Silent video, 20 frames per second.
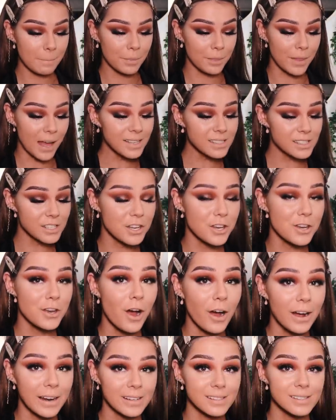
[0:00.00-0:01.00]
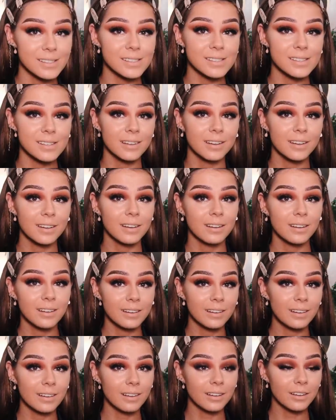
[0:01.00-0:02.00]
That's nice.
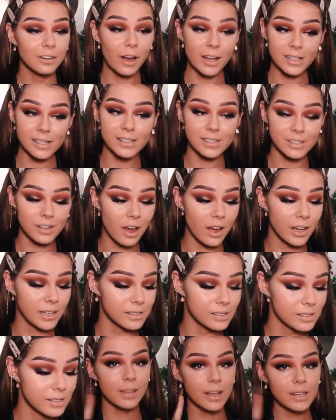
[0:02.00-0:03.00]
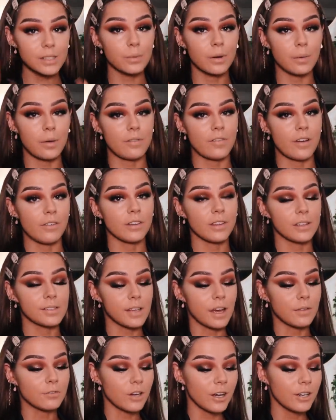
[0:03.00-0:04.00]
Guys, that's nice. That's one of my favorite things
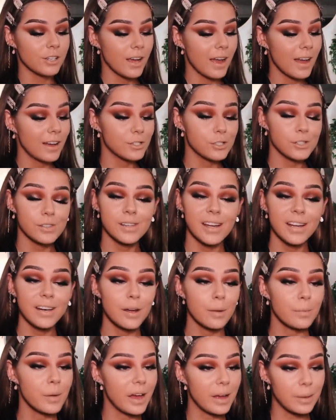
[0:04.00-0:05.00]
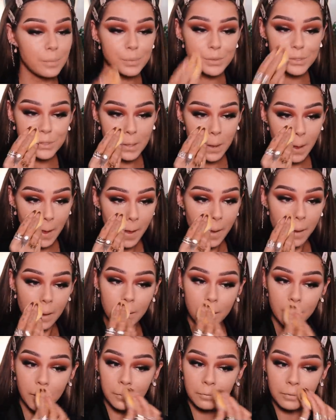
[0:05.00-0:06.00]
that I've tried yet. Shiesedo, babes.
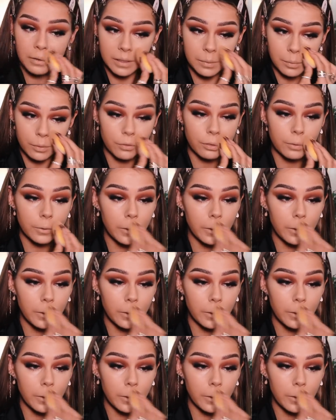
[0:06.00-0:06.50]
You really pulled